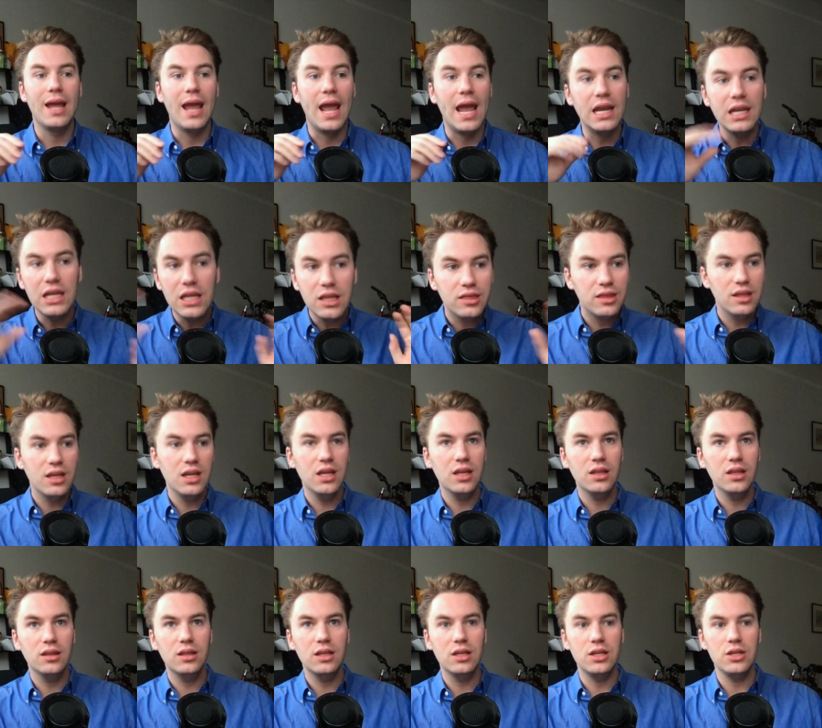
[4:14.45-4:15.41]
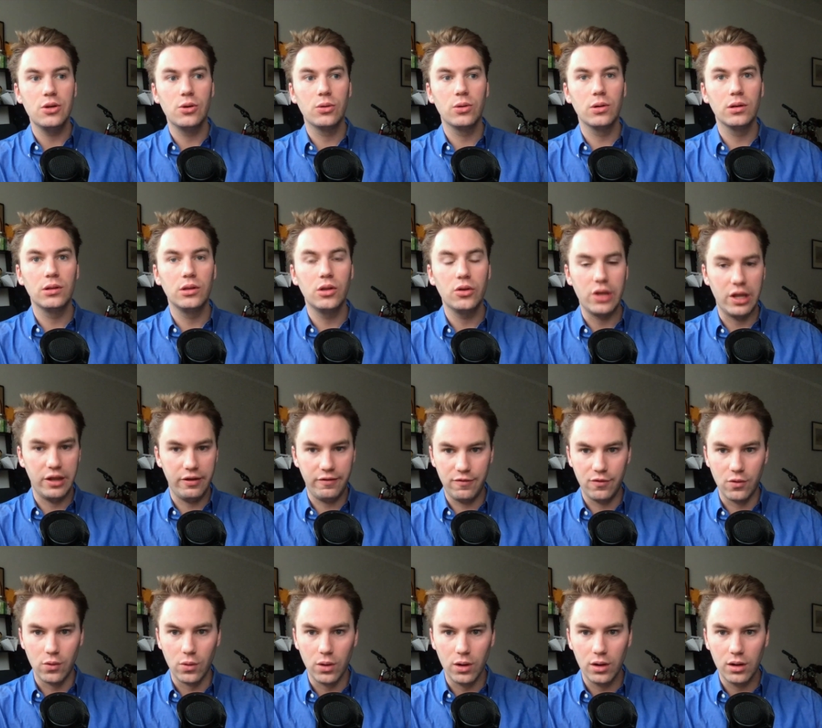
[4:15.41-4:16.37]
anything that you're looking
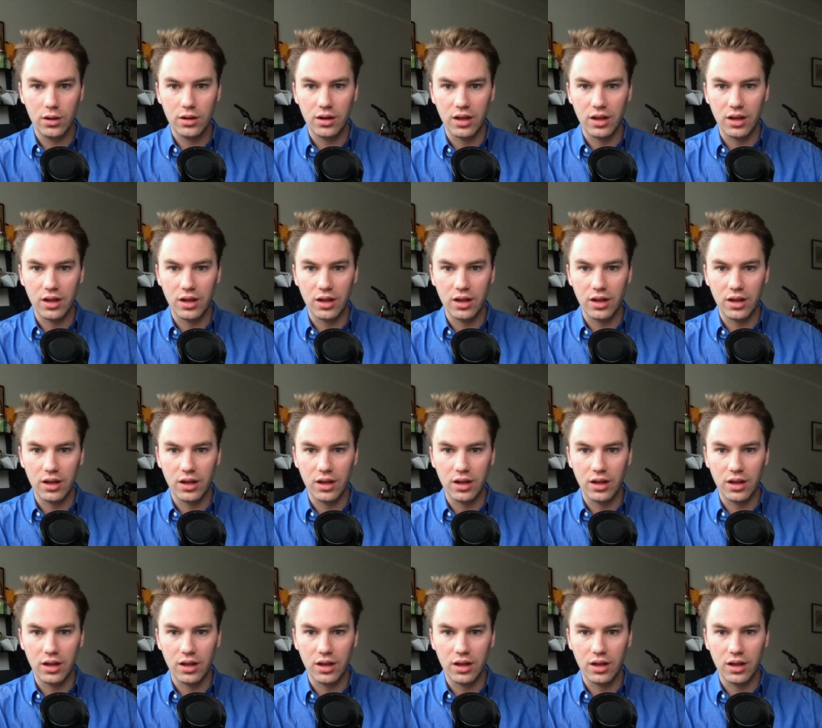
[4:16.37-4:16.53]
for,